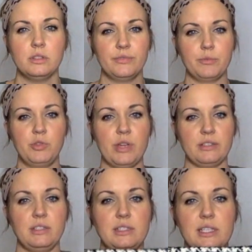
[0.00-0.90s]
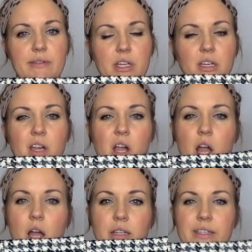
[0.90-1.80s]
It's from 2007.
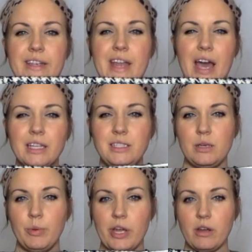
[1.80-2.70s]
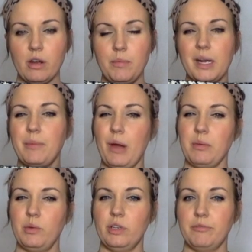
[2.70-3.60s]
Not a deal breaker, but I
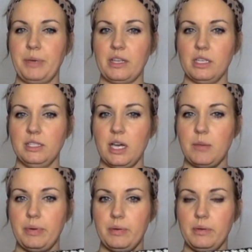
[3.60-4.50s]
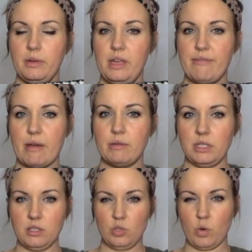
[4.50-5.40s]
probably wouldn't have picked this up if I was
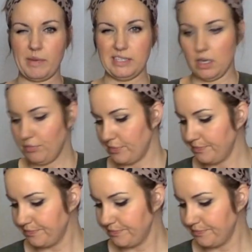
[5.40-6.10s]
in the store myself.